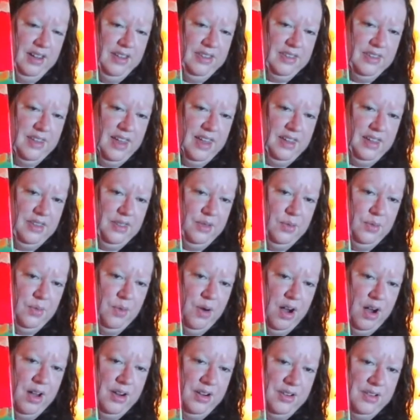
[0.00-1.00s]
It's like the
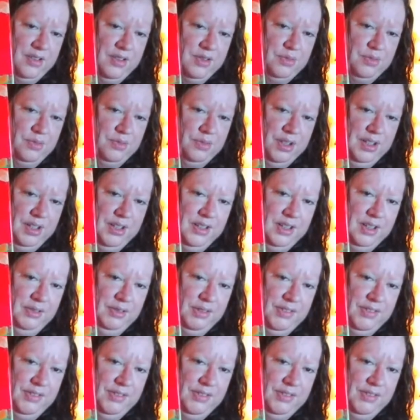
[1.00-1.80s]
water is really